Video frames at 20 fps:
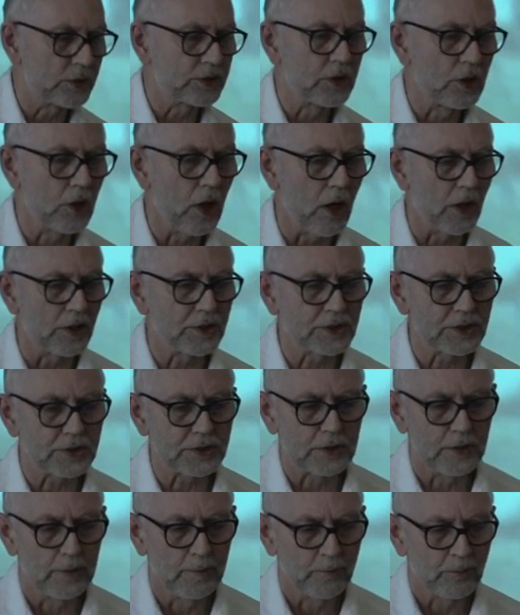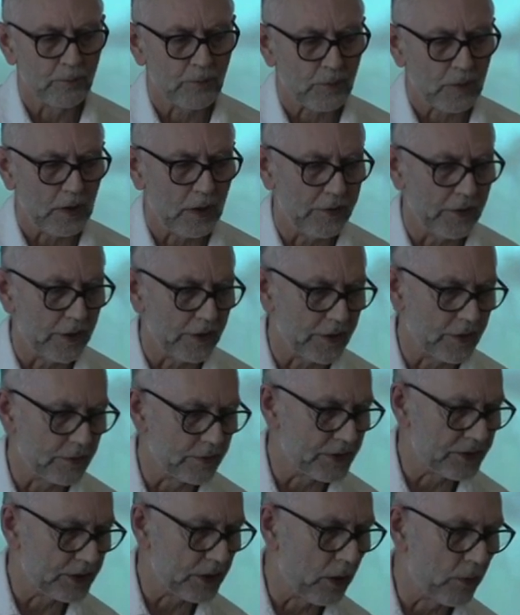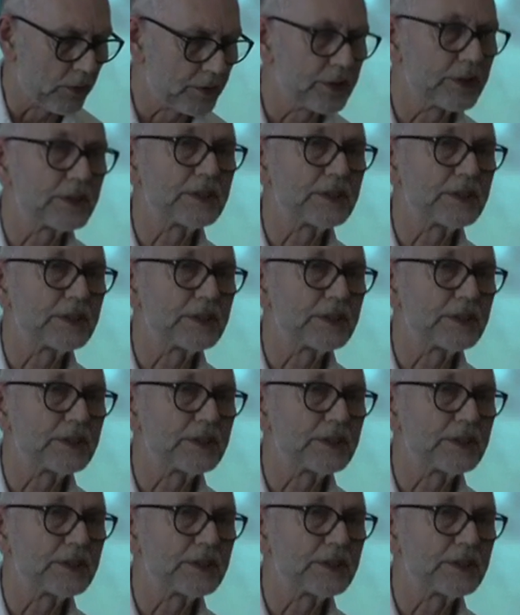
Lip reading: was lost, and that the result